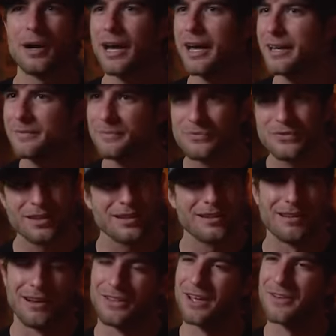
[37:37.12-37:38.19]
but
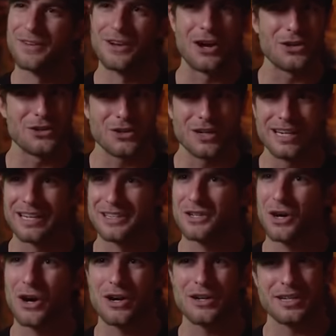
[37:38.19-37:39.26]
$1,100, it's
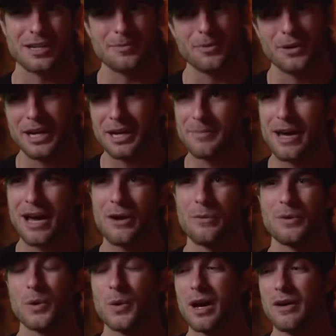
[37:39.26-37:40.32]
hard to complain about
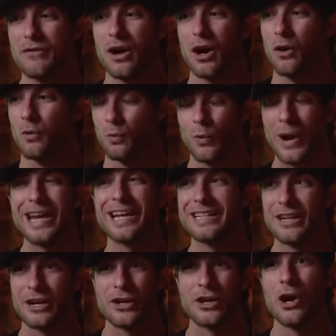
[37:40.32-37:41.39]
when you have a
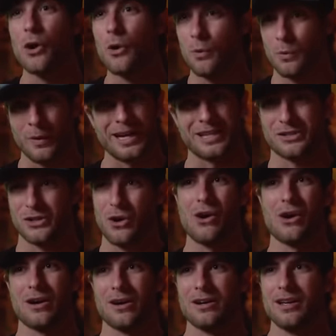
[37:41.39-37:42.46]
ready-to-go race
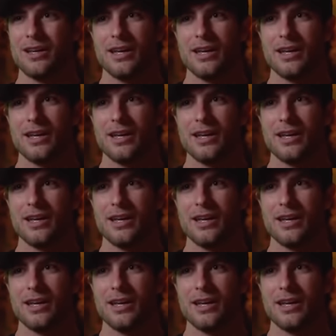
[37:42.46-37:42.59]
car.